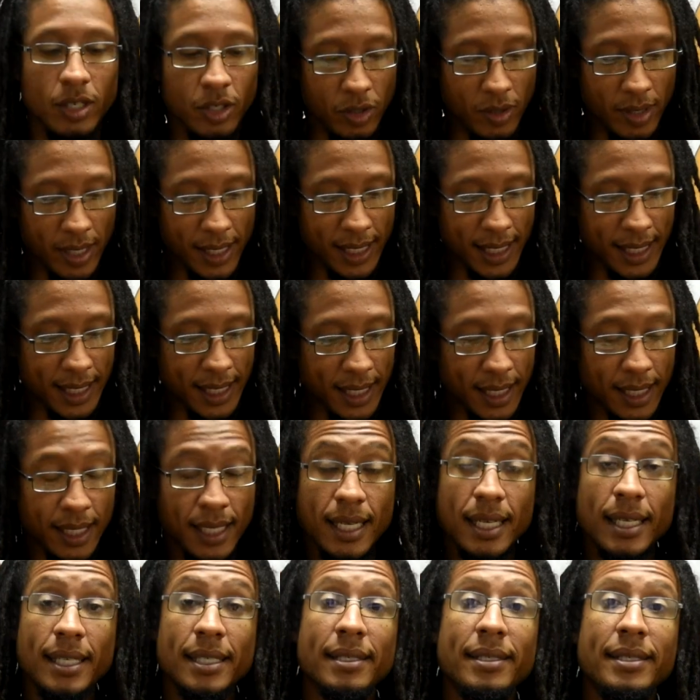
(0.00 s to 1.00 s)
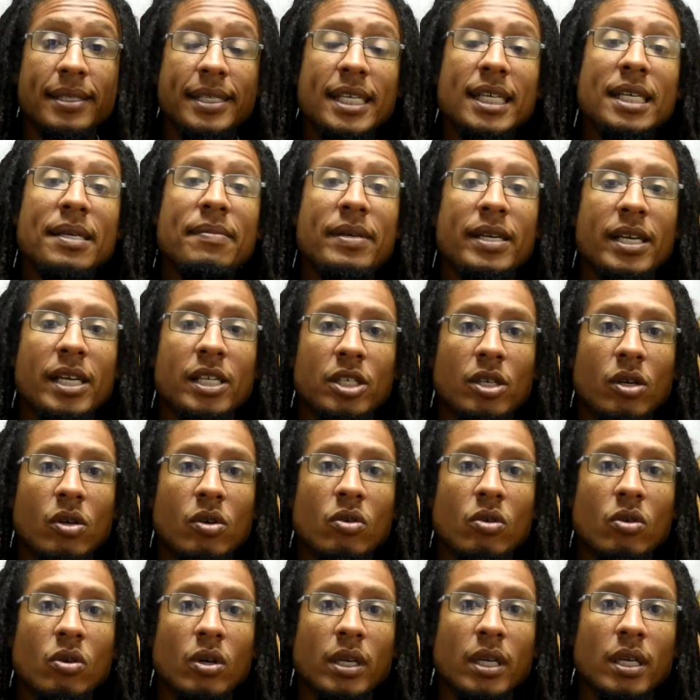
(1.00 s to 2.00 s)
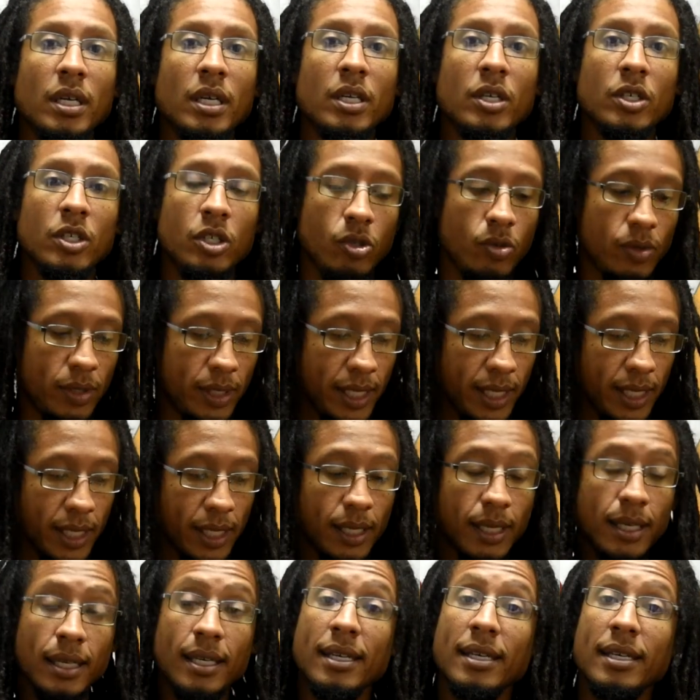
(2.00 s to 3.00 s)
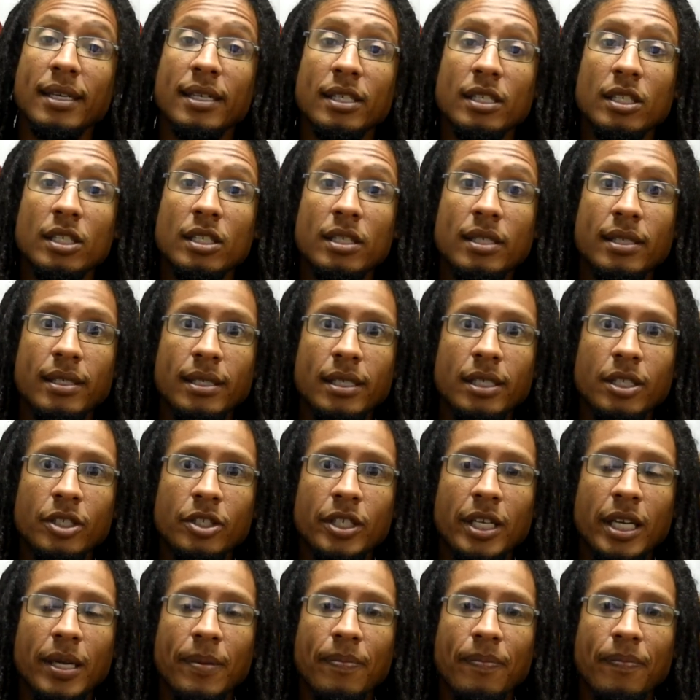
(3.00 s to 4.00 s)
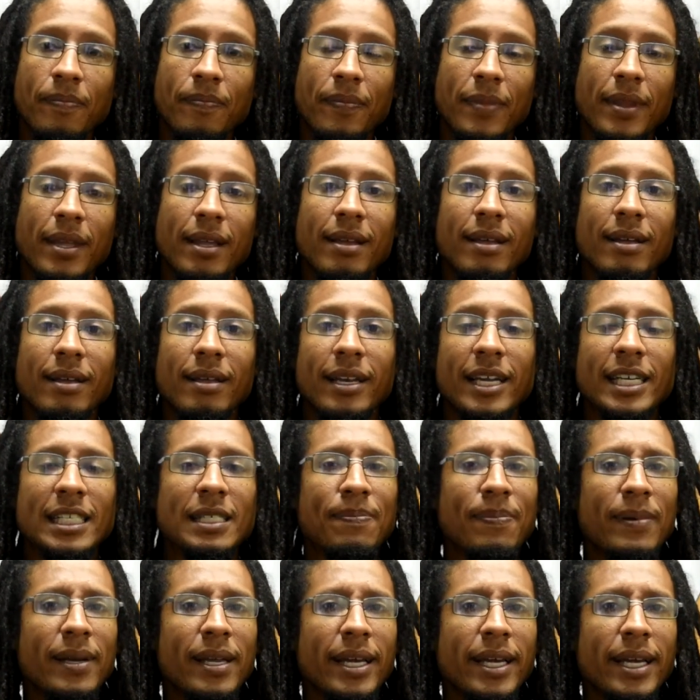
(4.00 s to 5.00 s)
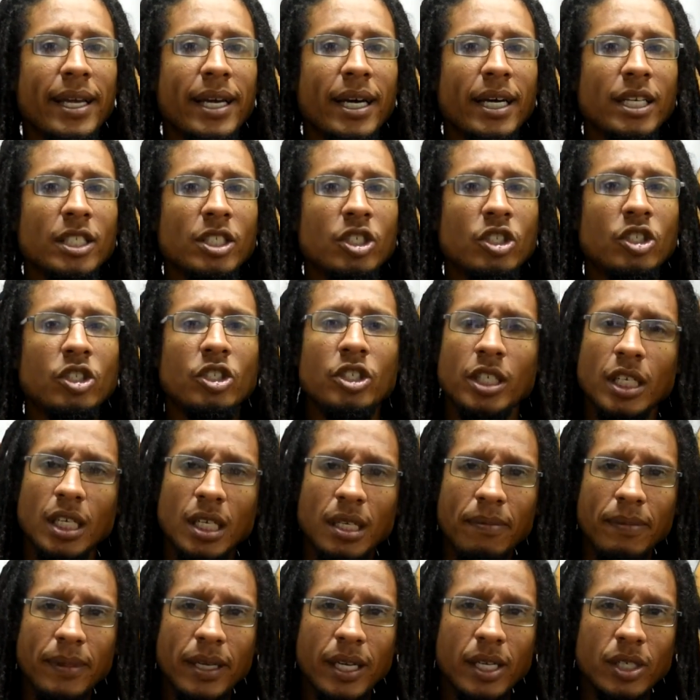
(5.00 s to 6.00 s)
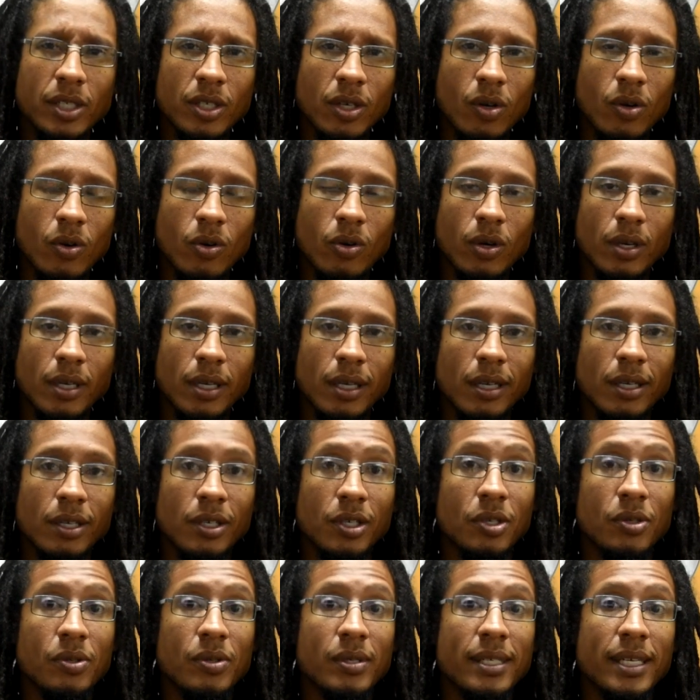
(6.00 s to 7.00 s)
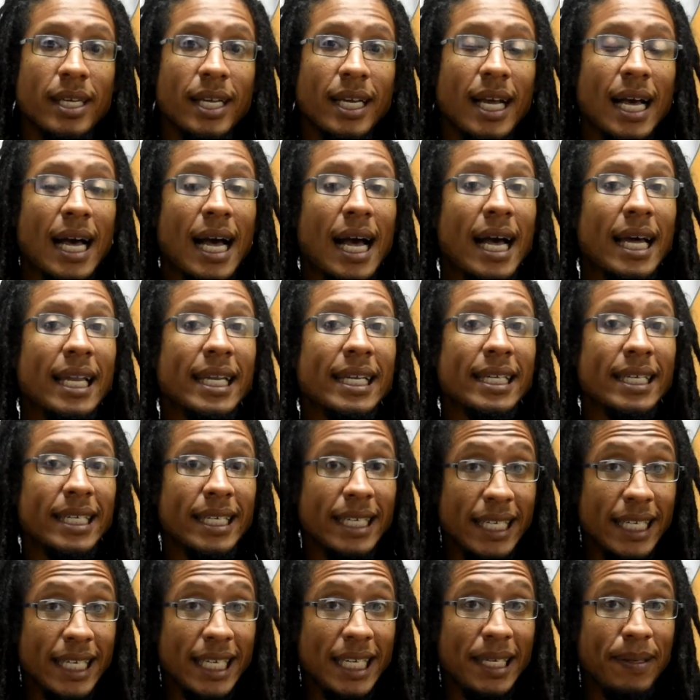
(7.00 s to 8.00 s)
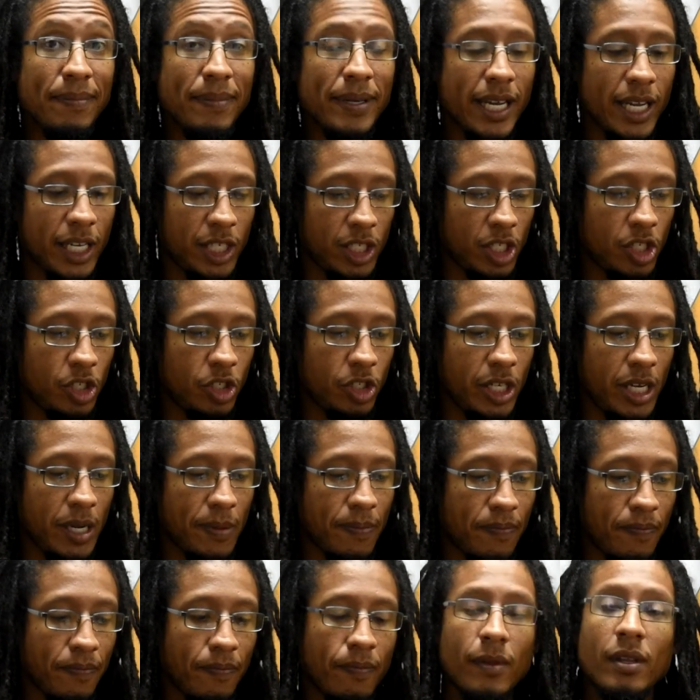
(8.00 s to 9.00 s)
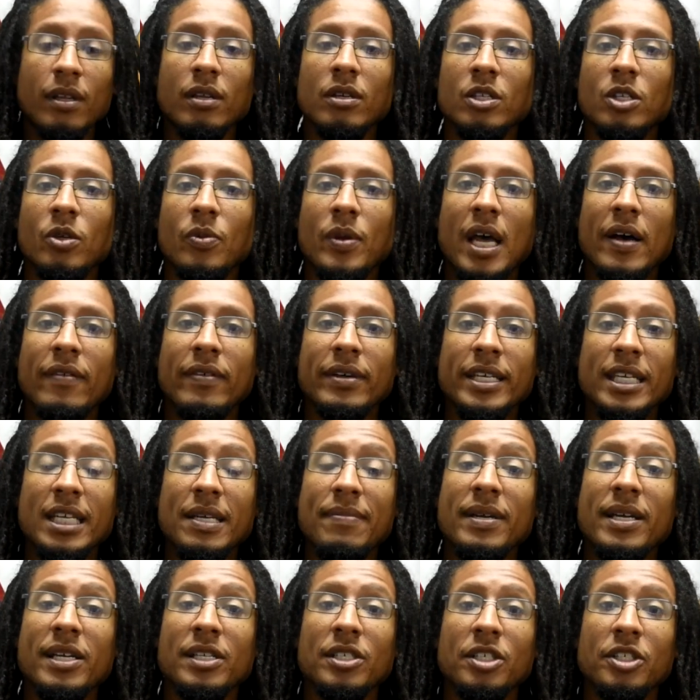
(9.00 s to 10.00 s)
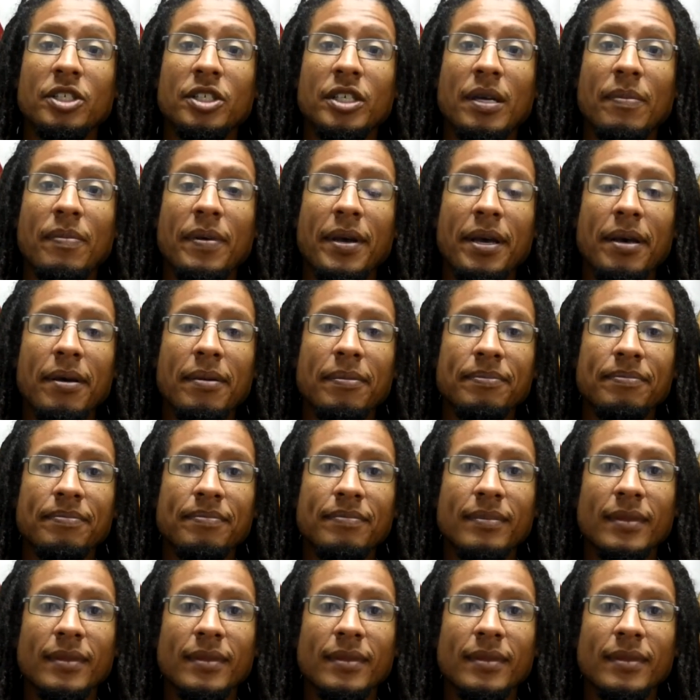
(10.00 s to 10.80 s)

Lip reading: So this is a D major chord using a C shape. Let's play a G major chord using an E major shape. So we have an E major shape here.